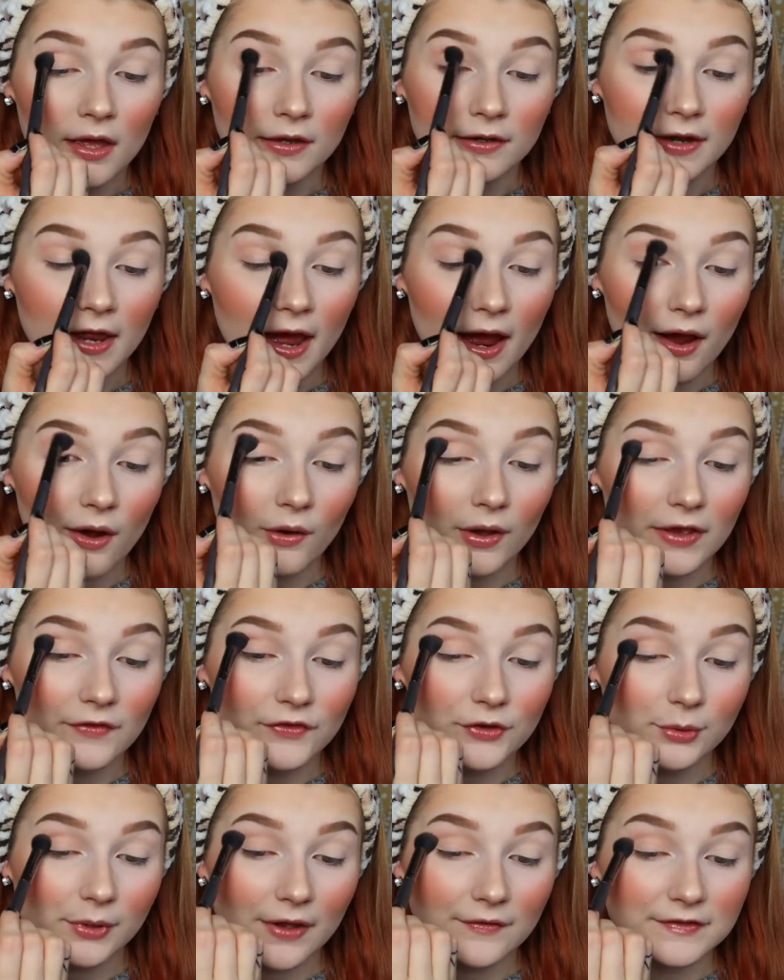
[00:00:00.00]
Now, if
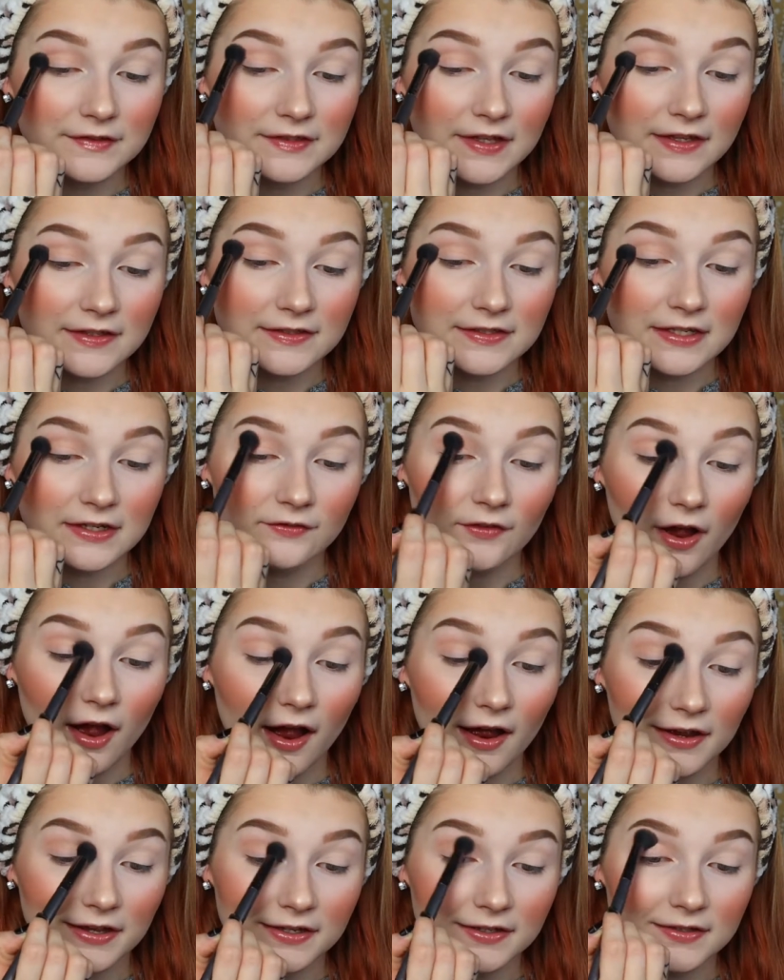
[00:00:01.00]
you have sensitive
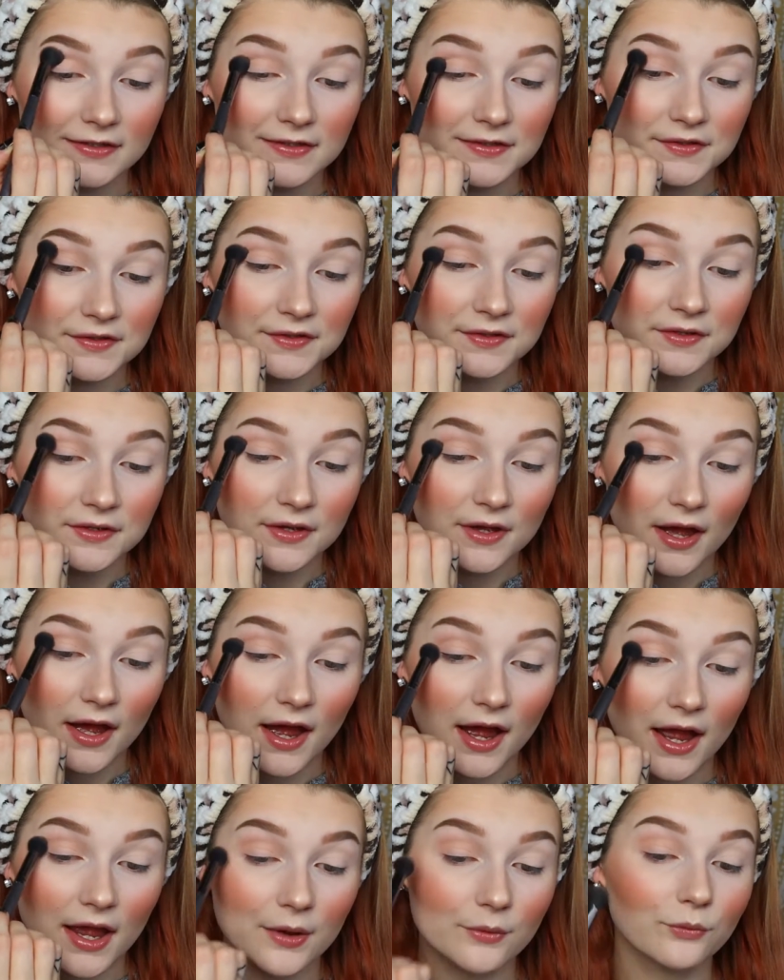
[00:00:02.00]
eyes,
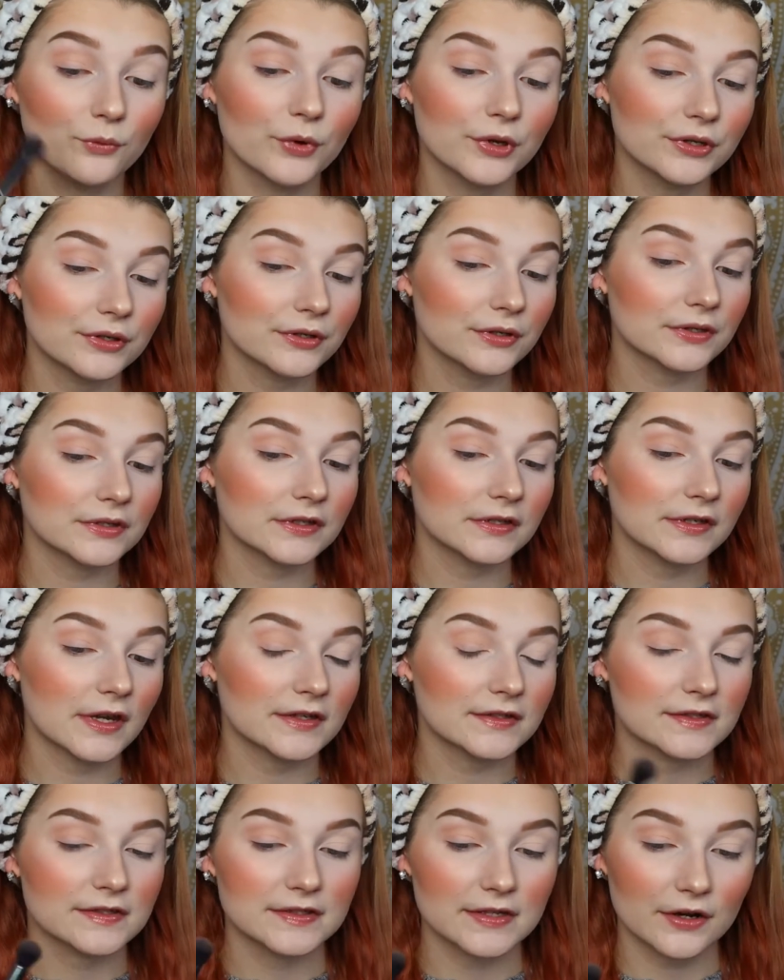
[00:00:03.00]
I wouldn't
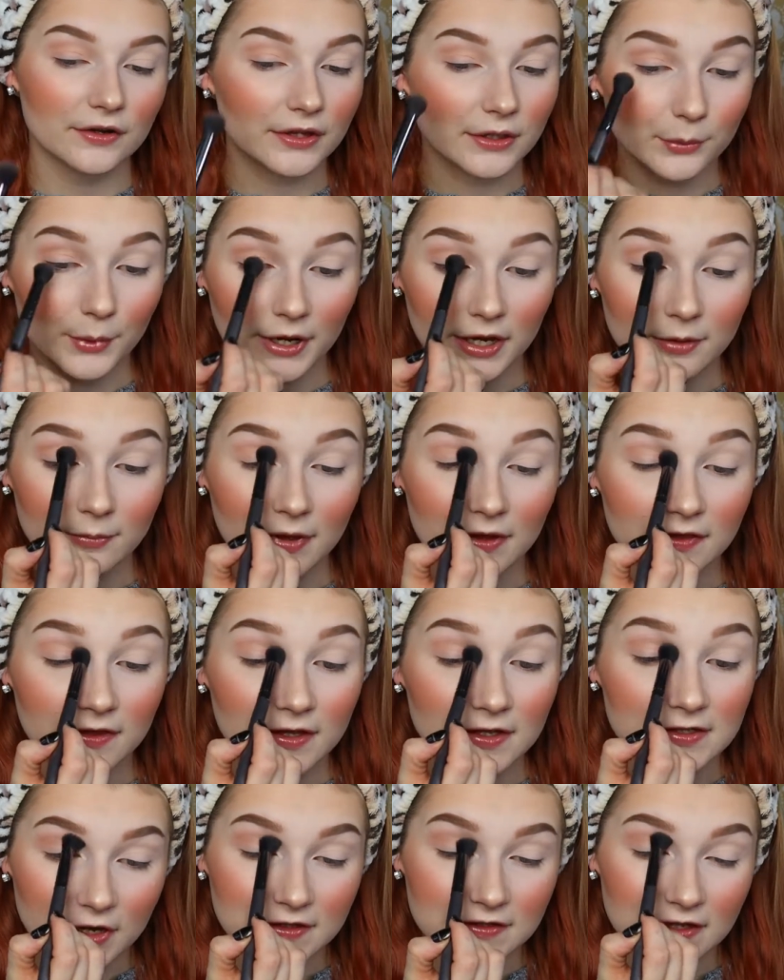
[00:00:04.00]
necessarily recommend
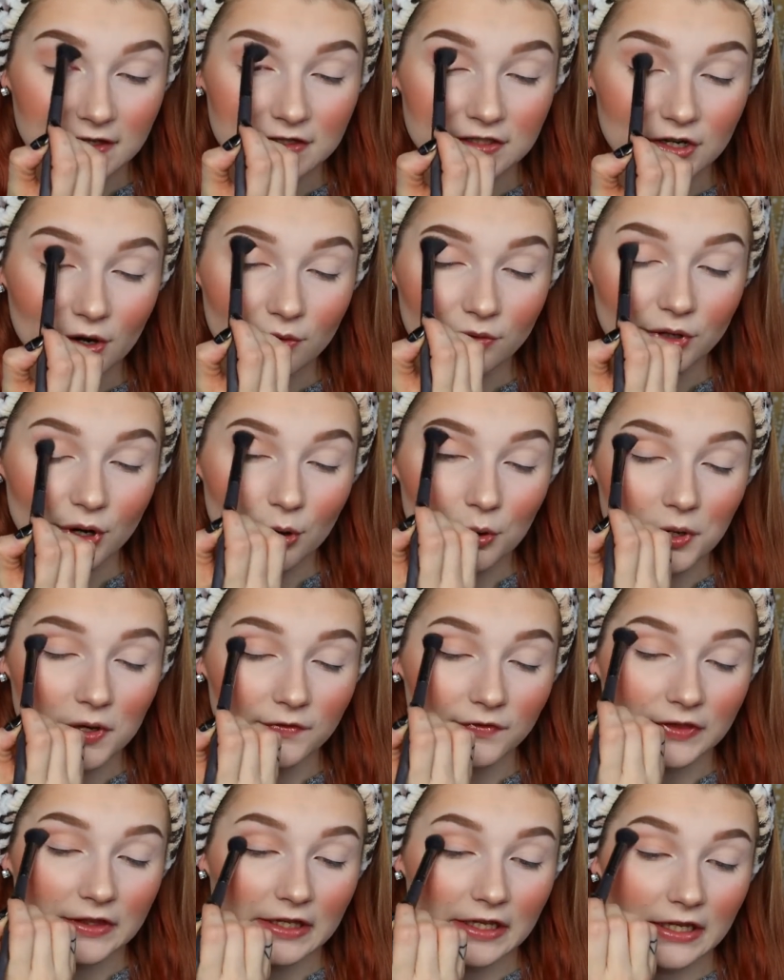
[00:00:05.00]
that because I don't know
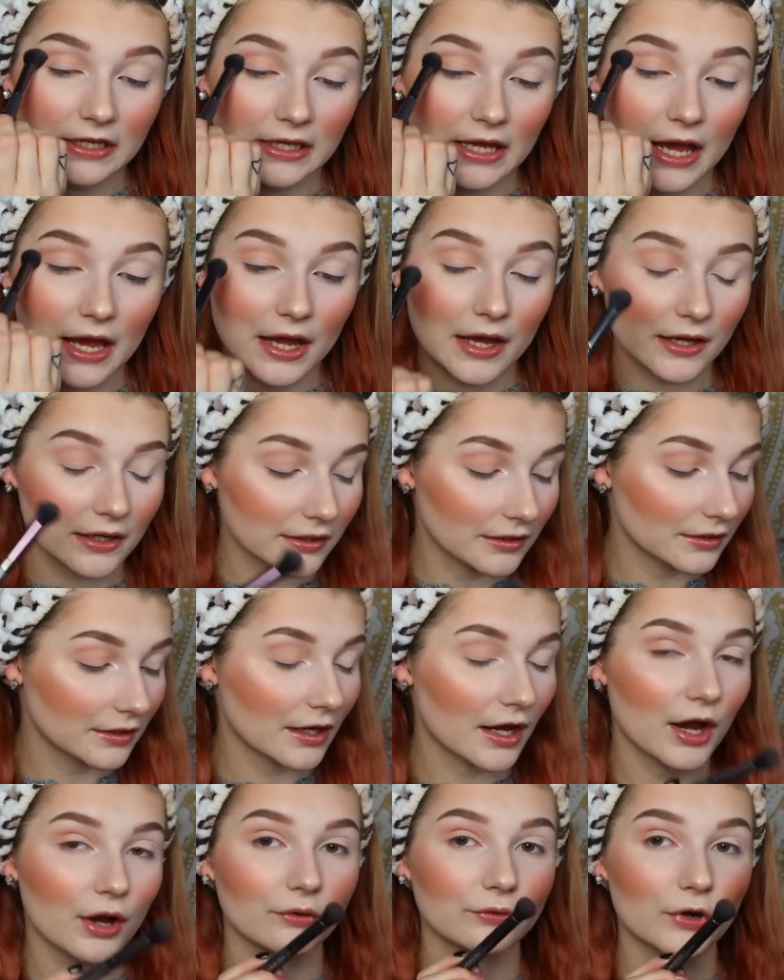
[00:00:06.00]
if the
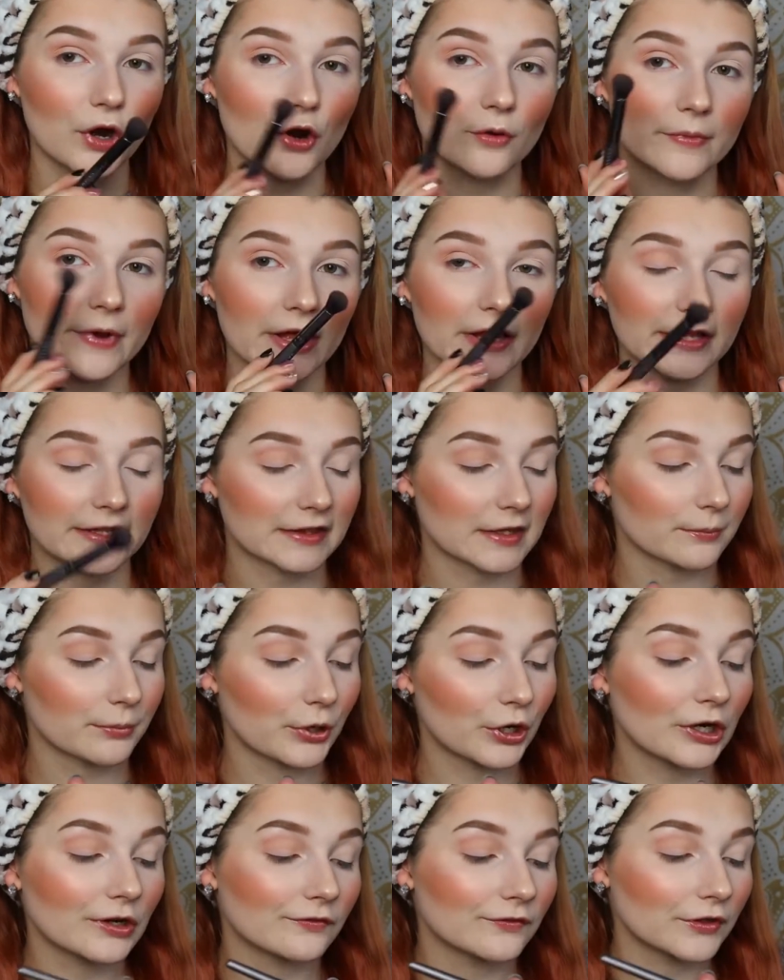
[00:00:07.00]
aroma, like the
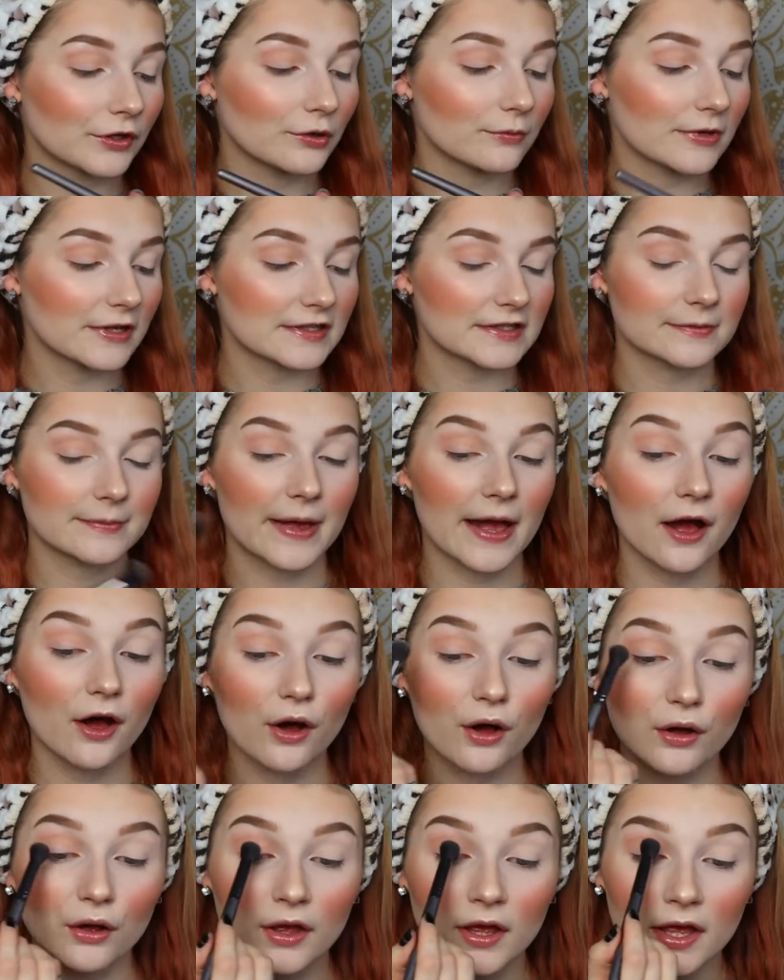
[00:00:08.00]
perfumey
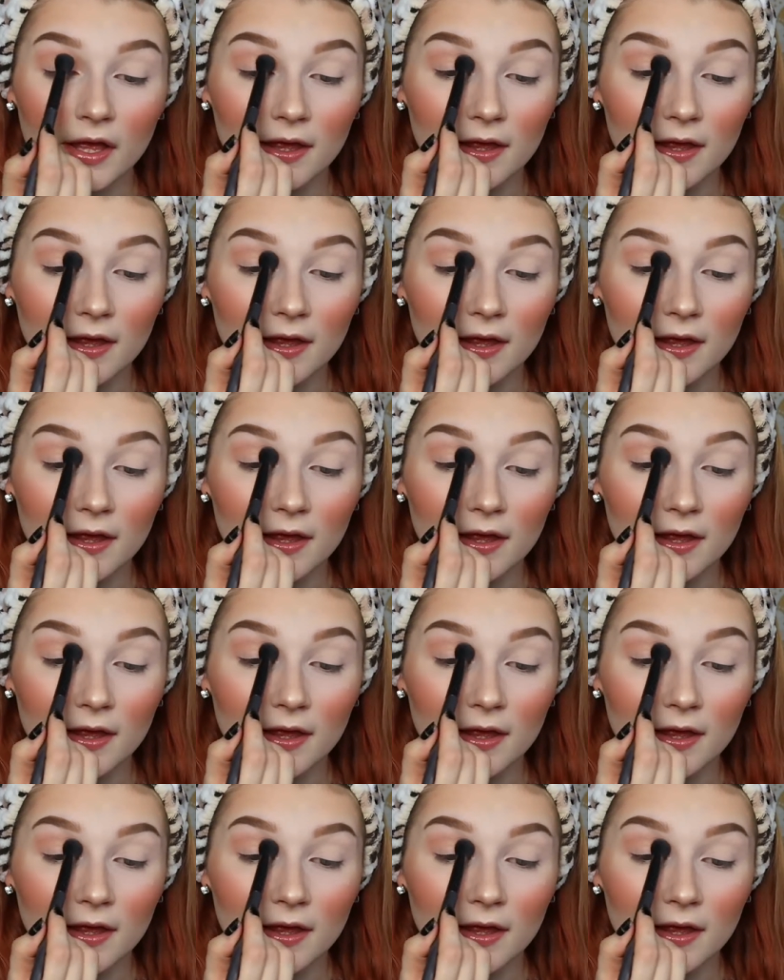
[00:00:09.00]
smell